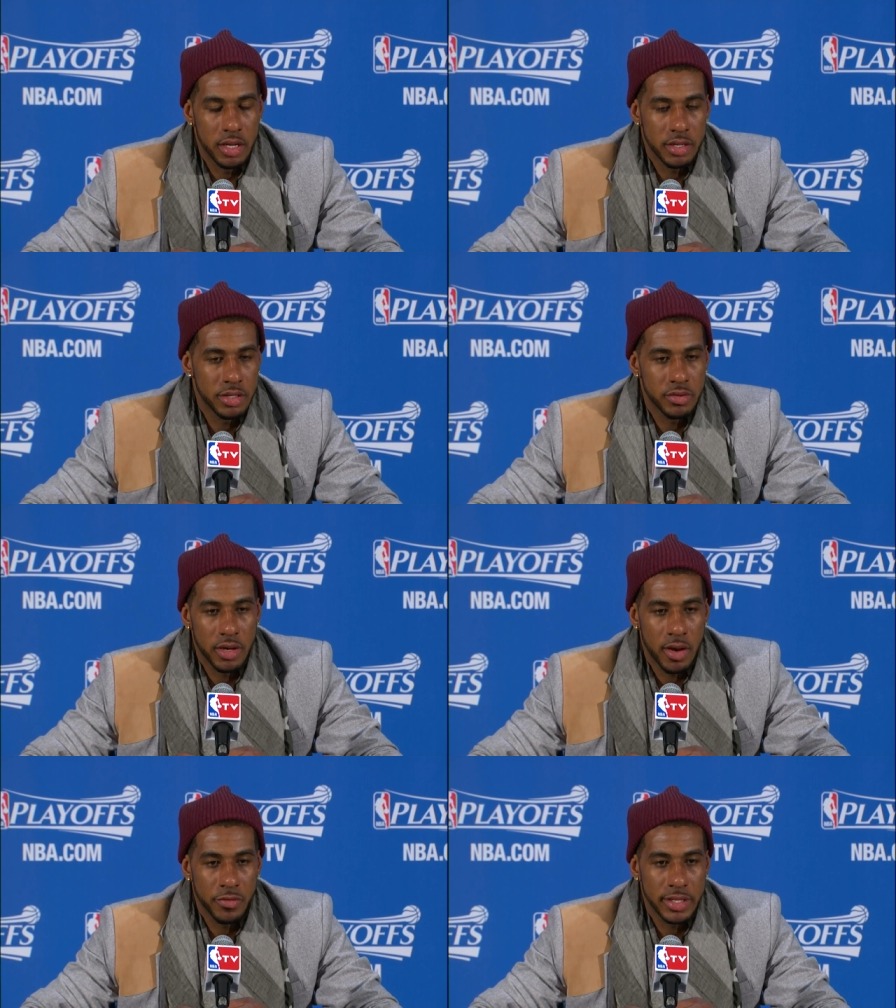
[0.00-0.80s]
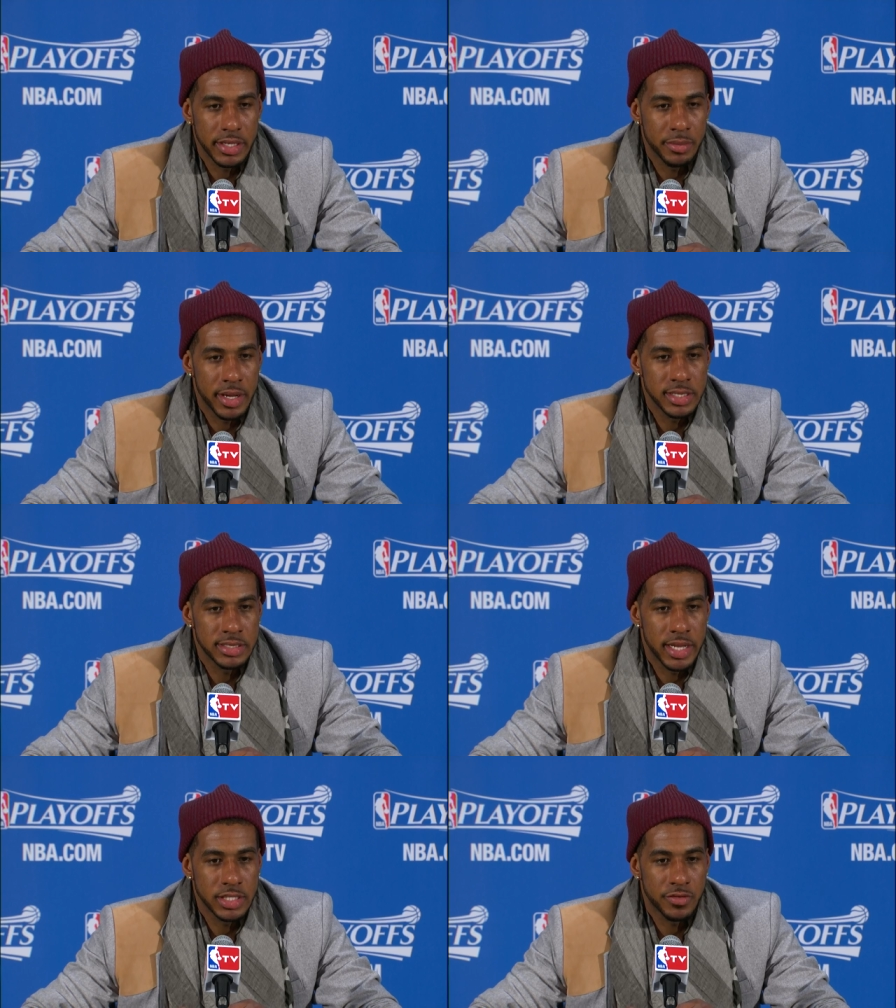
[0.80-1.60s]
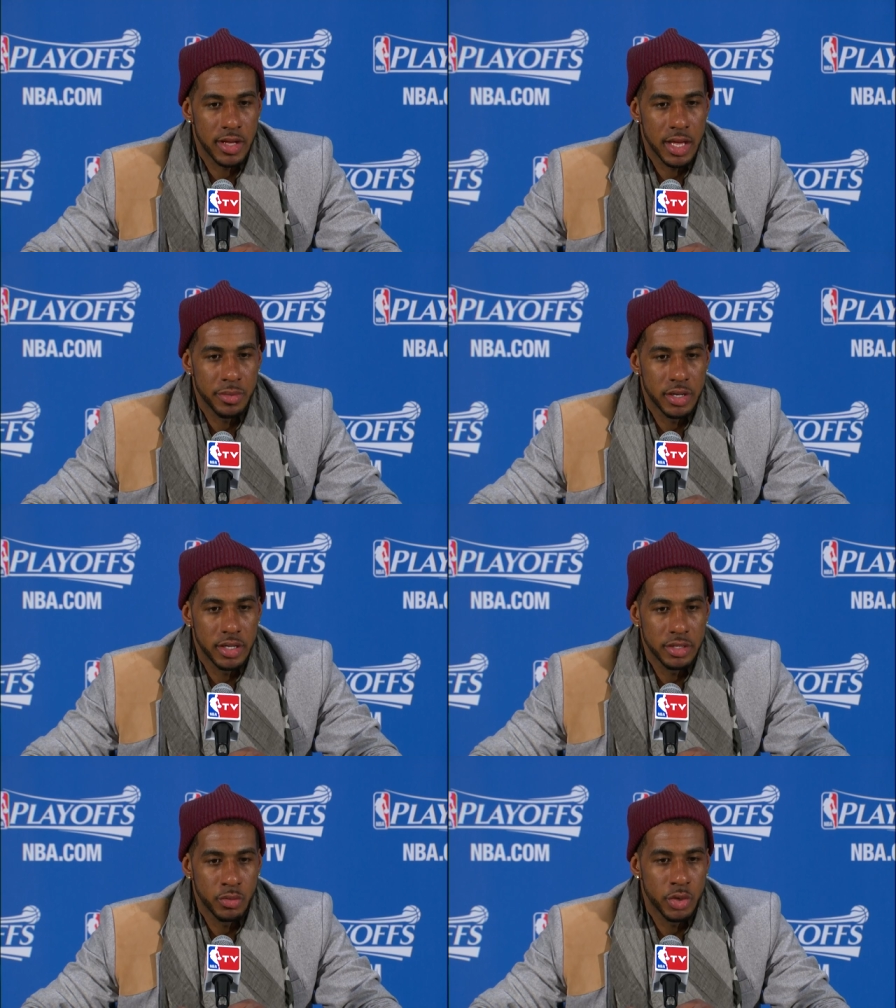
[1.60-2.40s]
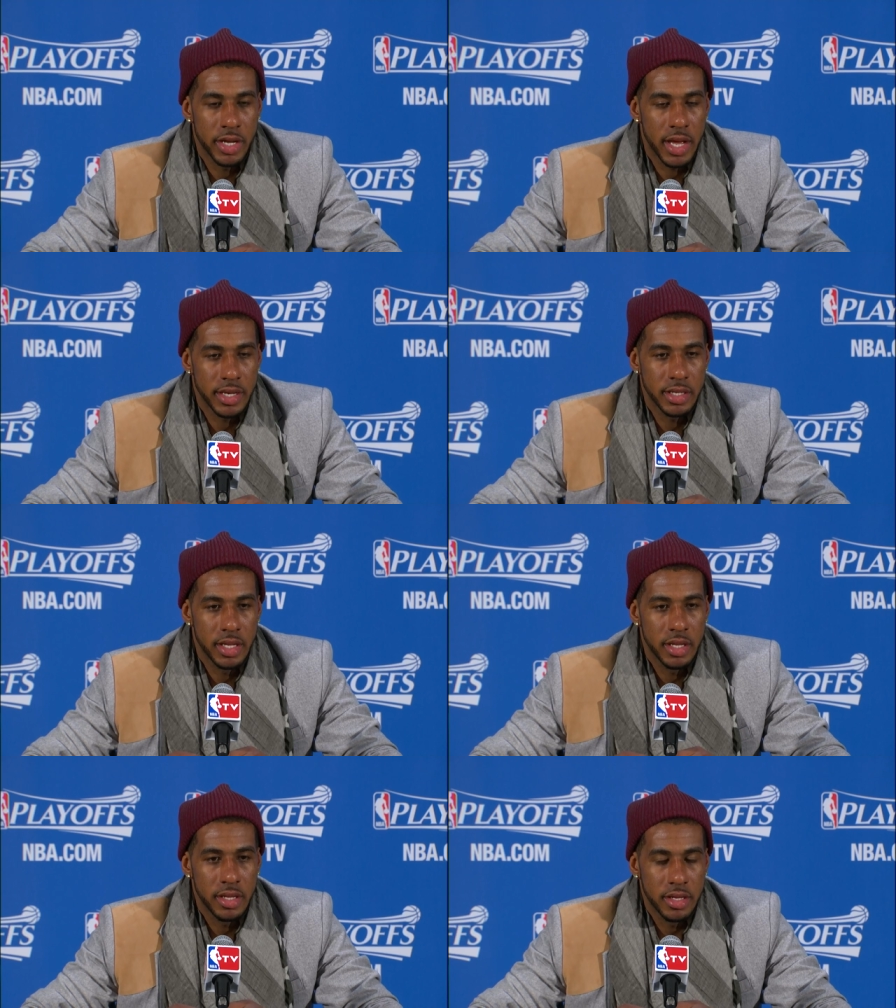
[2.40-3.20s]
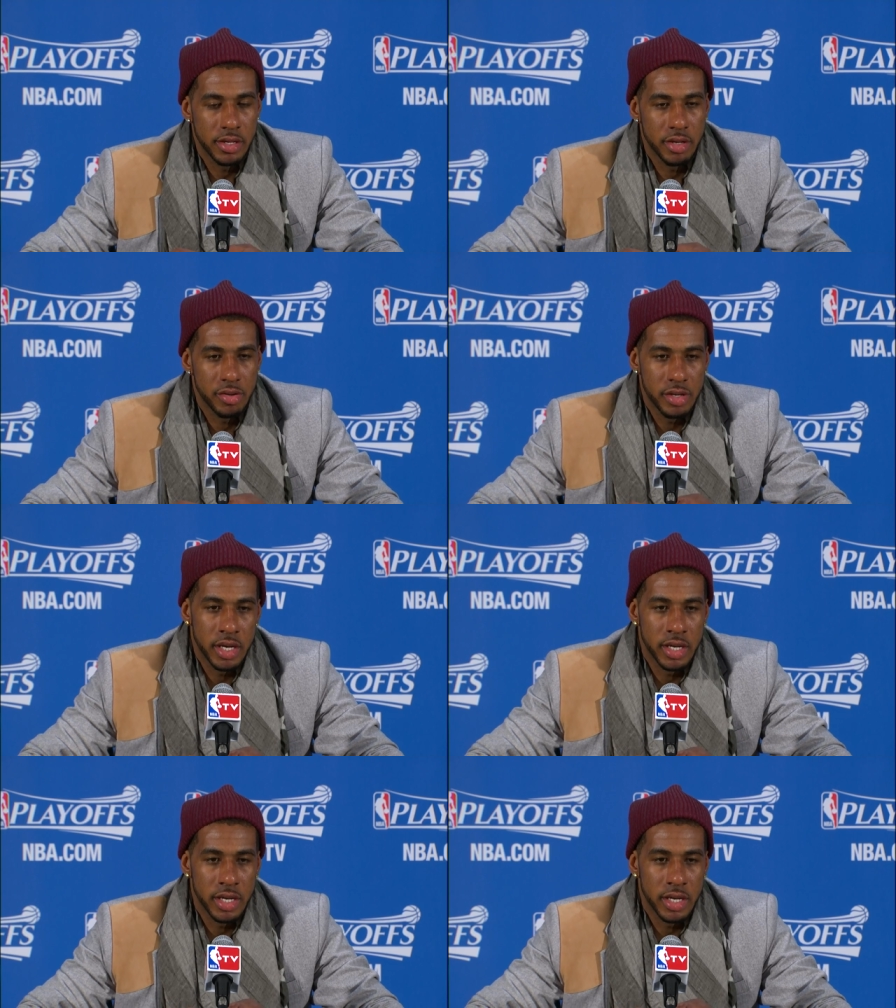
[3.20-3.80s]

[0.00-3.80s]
You know, I don't think anybody's satisfied, but we're not, not